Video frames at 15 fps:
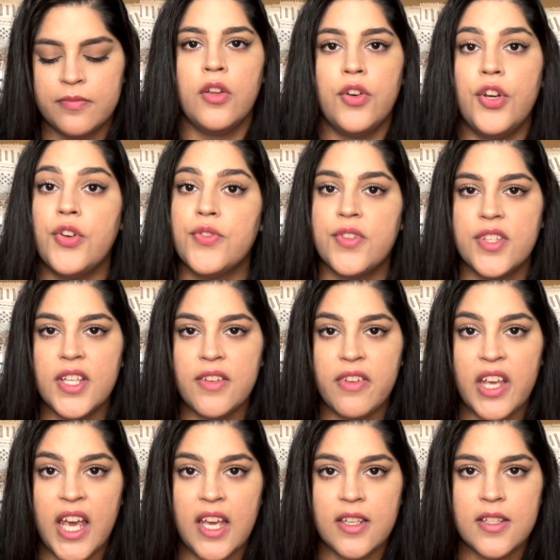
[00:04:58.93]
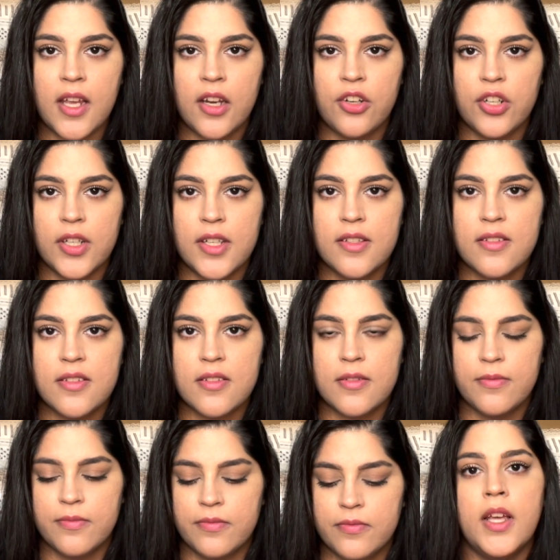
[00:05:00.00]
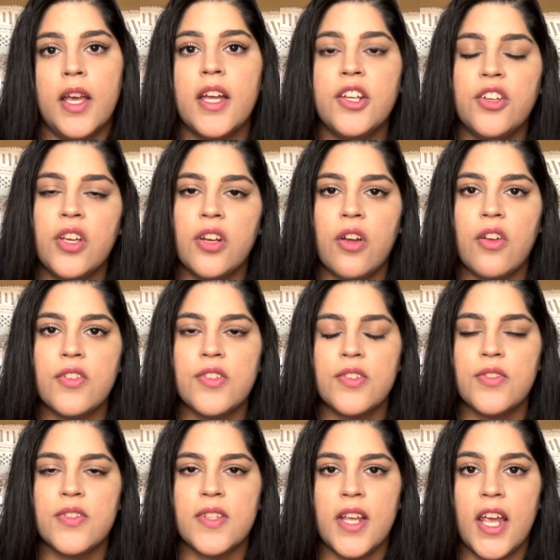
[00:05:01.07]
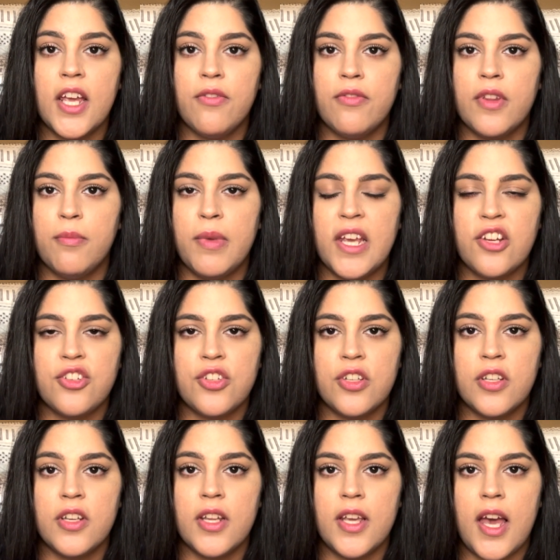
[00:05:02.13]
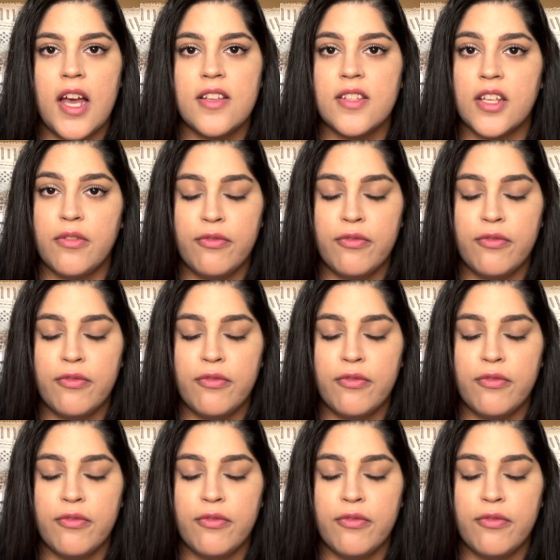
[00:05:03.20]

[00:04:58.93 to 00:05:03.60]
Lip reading: no CVA tenderness, and you can also say if the patient has a